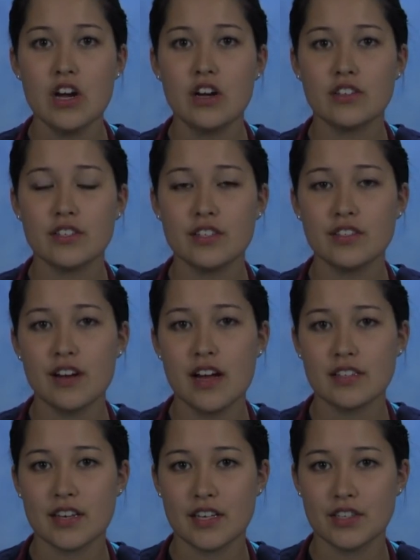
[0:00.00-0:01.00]
Her sister
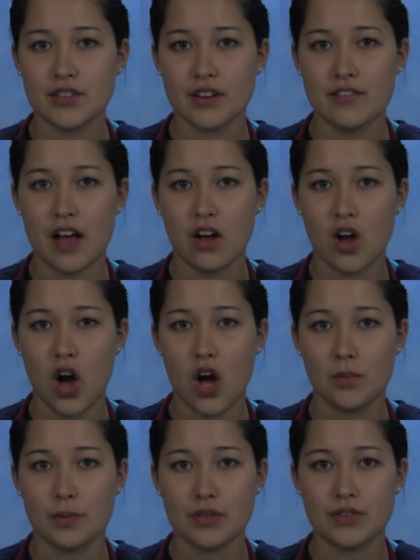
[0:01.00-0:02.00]
has a history of alcohol
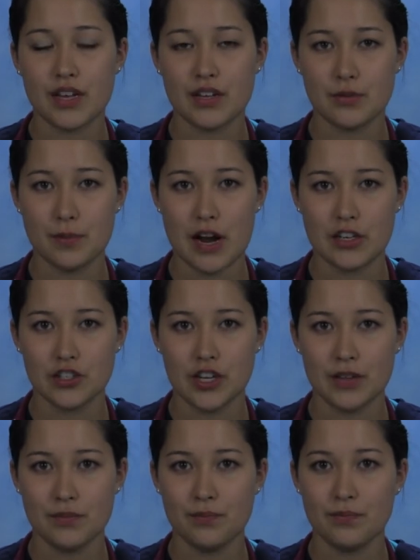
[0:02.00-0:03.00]
abuse and
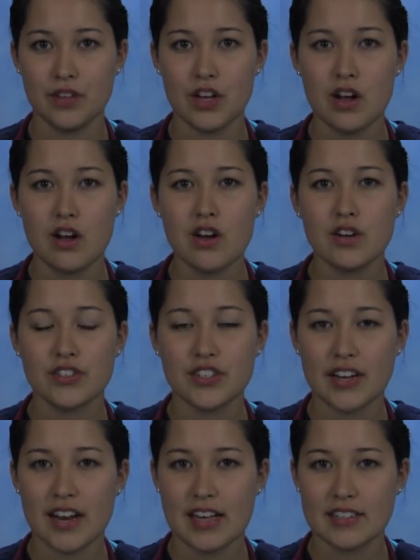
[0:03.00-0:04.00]
depression. Her
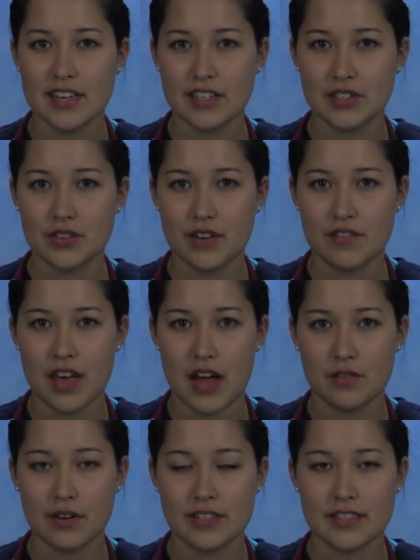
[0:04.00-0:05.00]
son has a history of
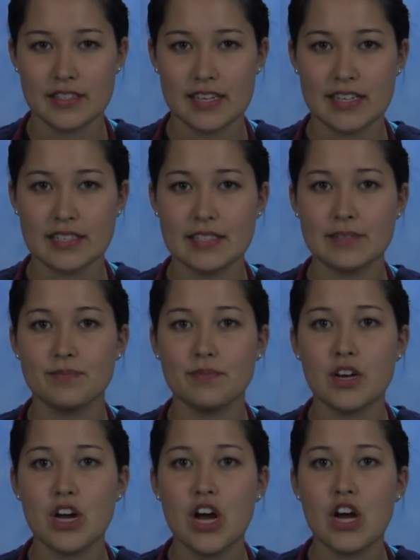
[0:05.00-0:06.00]
thyroid disease.
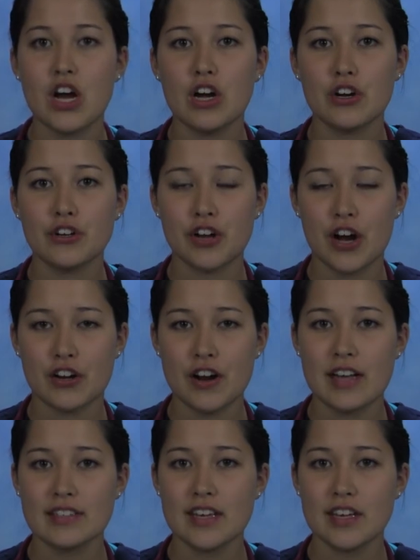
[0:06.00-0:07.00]
Her daughter
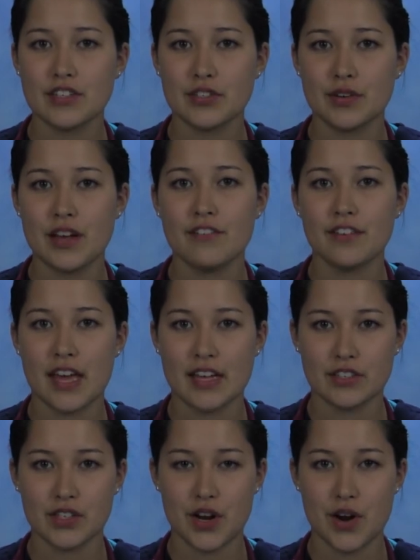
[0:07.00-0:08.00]
has a history of
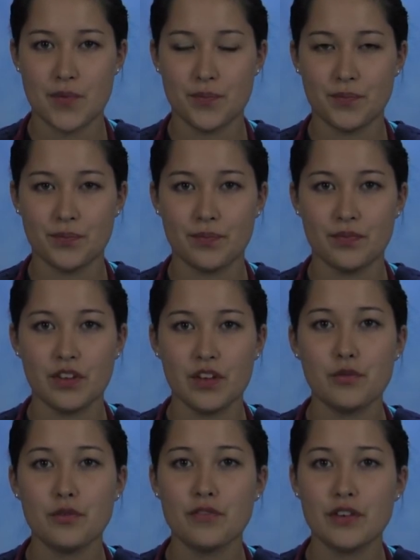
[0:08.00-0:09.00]
cancer.
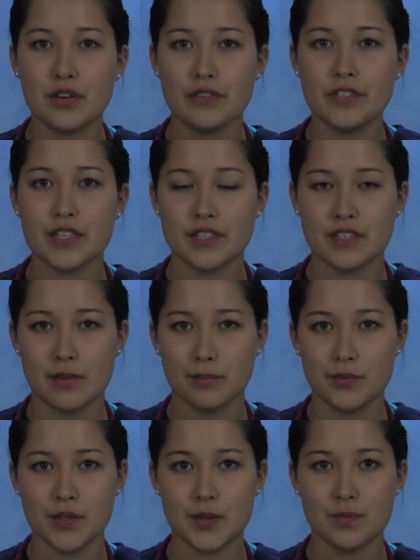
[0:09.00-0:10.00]
Review of
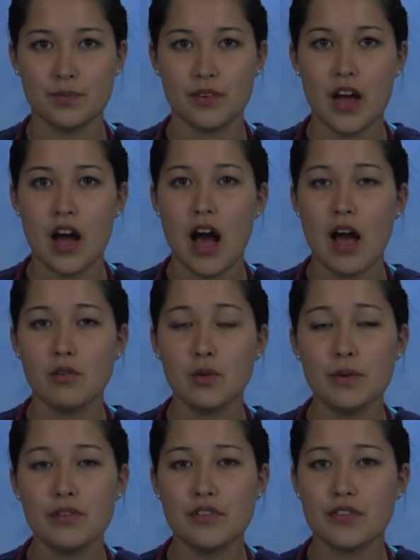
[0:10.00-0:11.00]
systems. I will
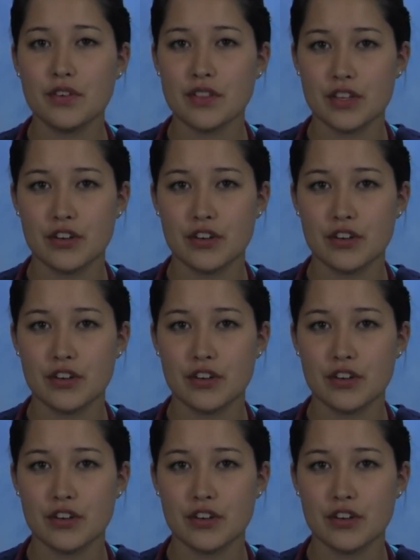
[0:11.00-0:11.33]
be reviewing the